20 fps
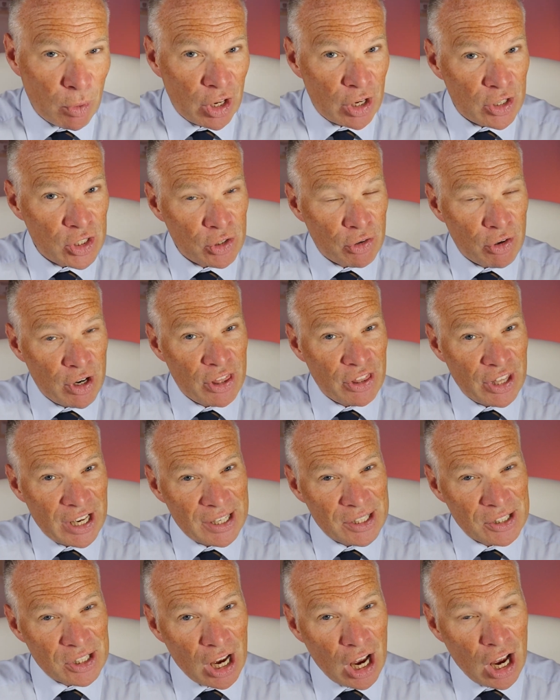what those 3
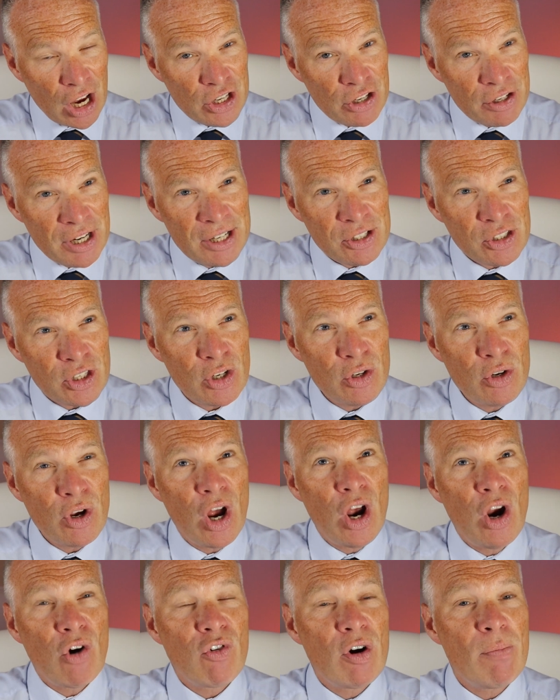things are, you need to
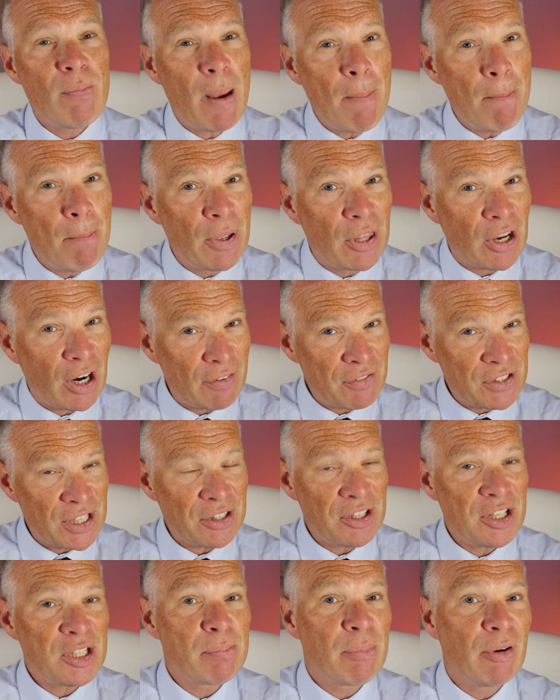remember that I've said
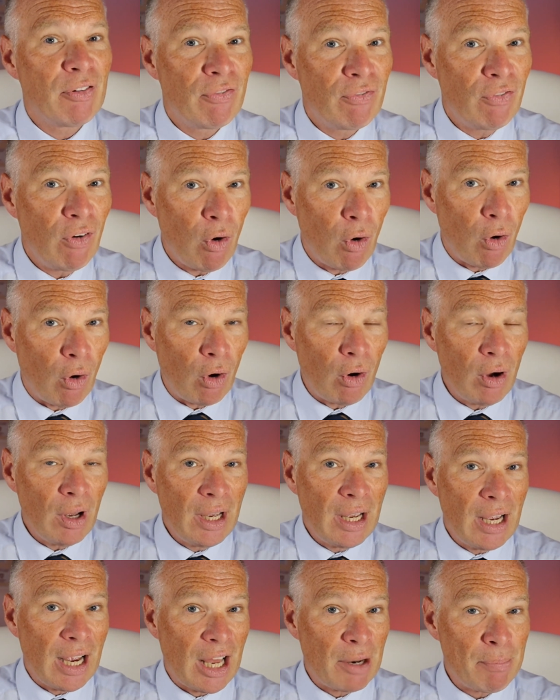this before
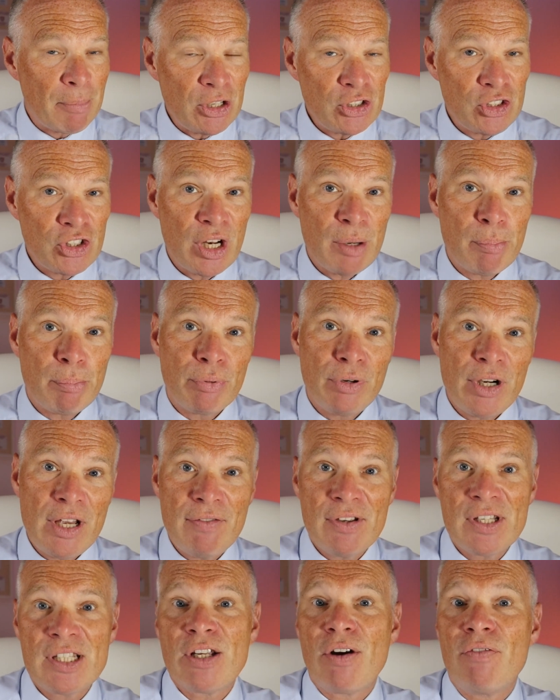and mentioned it
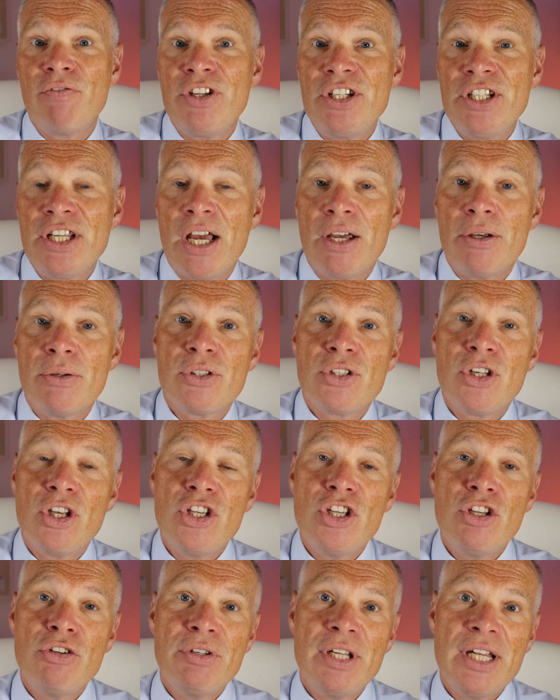previously on videos, that
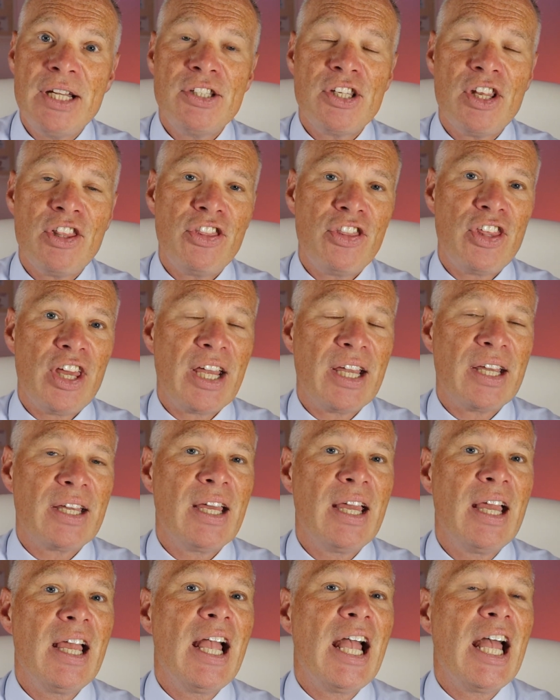you need to think
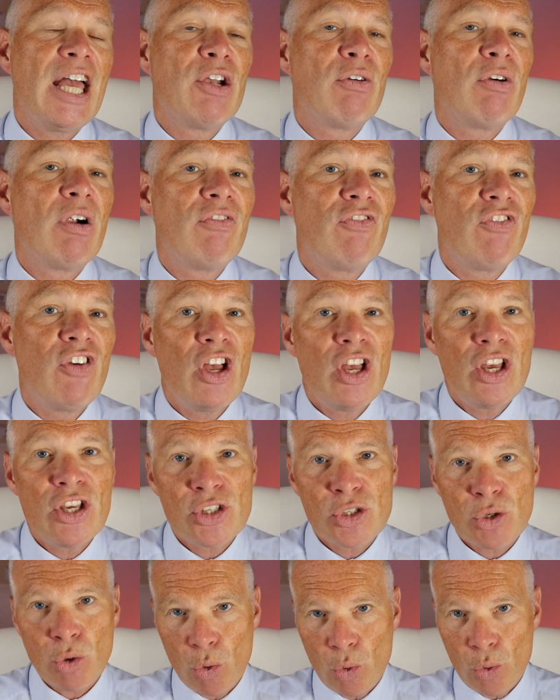in a
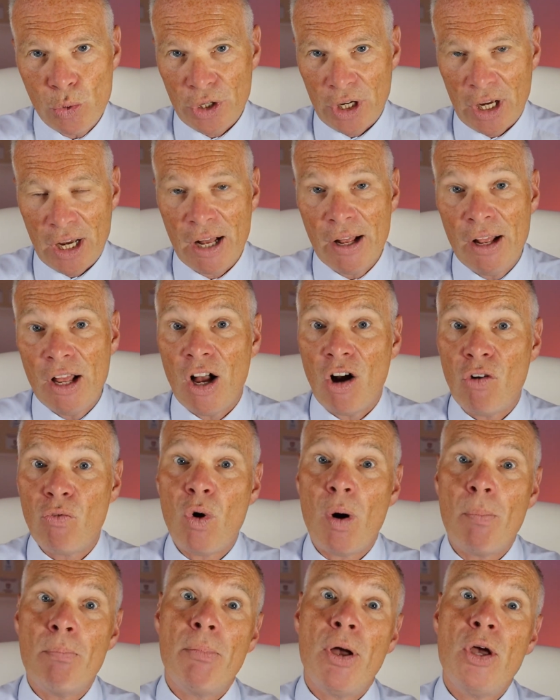reverse order of
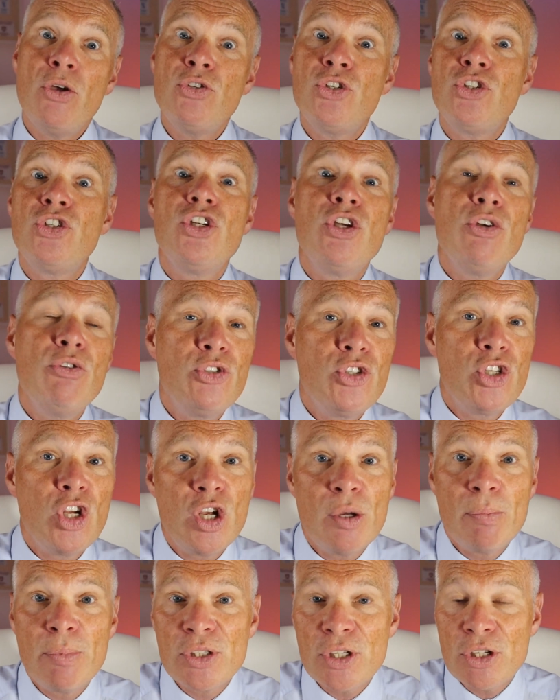what most
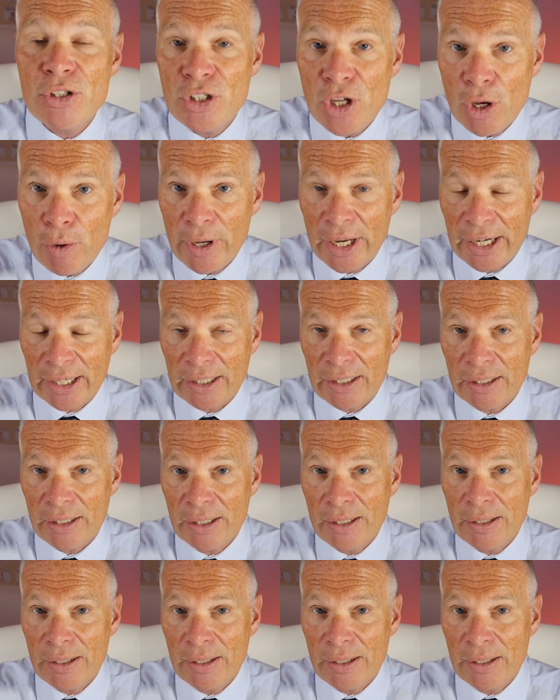YouTubers are doing.